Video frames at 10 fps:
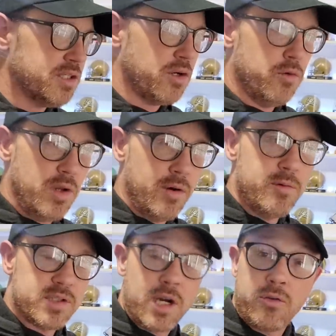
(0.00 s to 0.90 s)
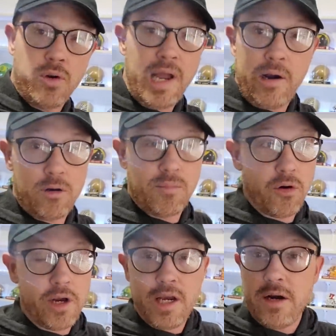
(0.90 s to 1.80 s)
So, you know, he was there through the Aaron
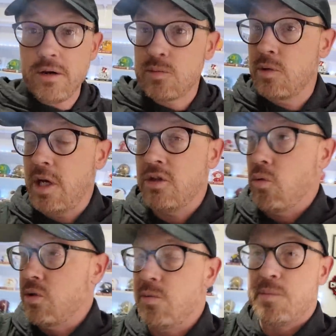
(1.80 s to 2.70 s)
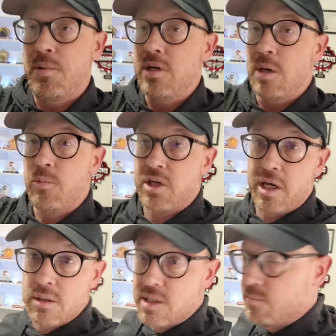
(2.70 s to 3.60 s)
Murray years, and Georgia was putting up
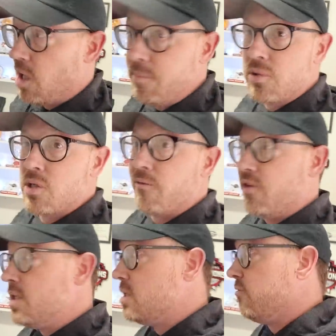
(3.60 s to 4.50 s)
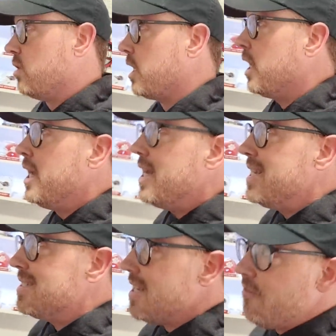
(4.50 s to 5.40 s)
ridiculous numbers offensively.
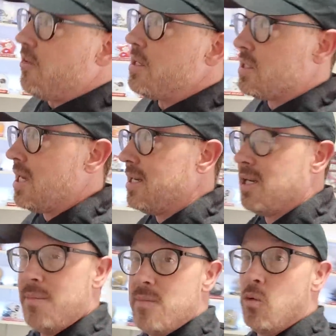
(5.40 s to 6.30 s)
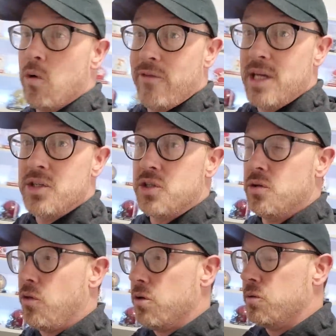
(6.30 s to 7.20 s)
Defense tended to be more of an issue
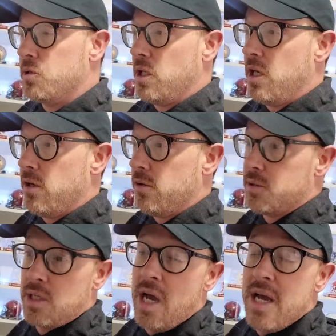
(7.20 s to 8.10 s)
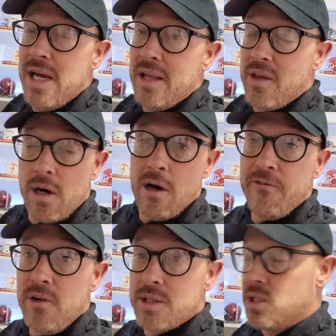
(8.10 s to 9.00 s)
those years than
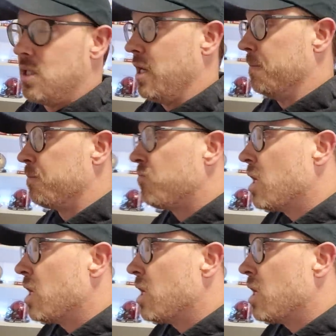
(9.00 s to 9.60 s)
offense did.